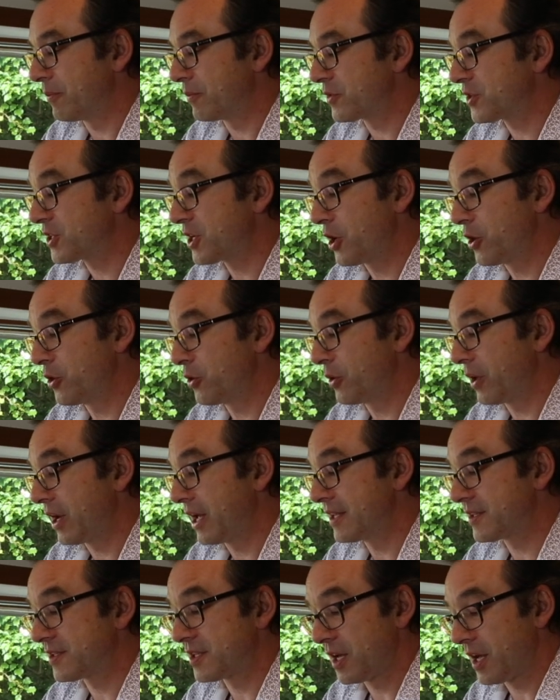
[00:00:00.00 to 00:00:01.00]
So
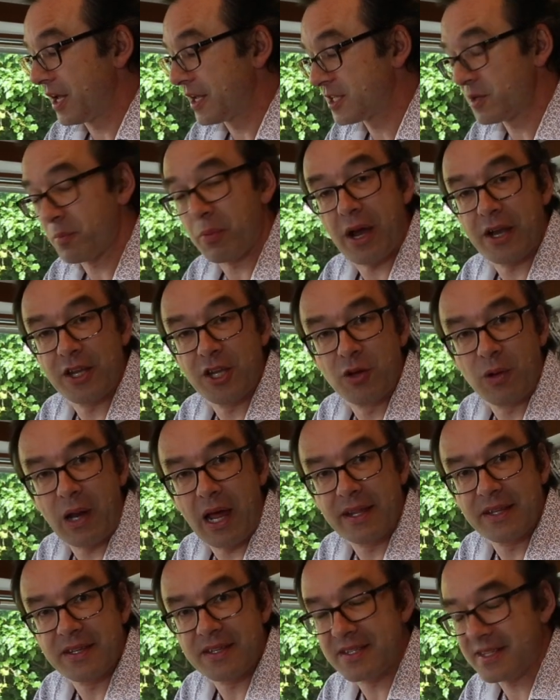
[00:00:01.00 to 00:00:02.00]
it's a brand new
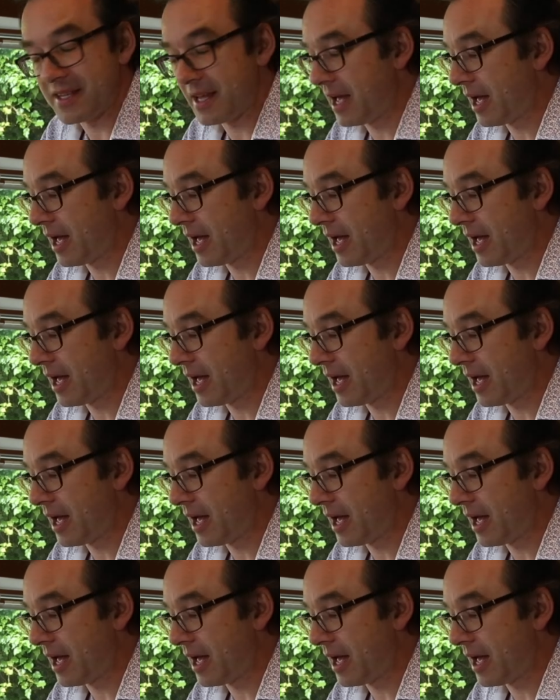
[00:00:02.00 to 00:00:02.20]
lens.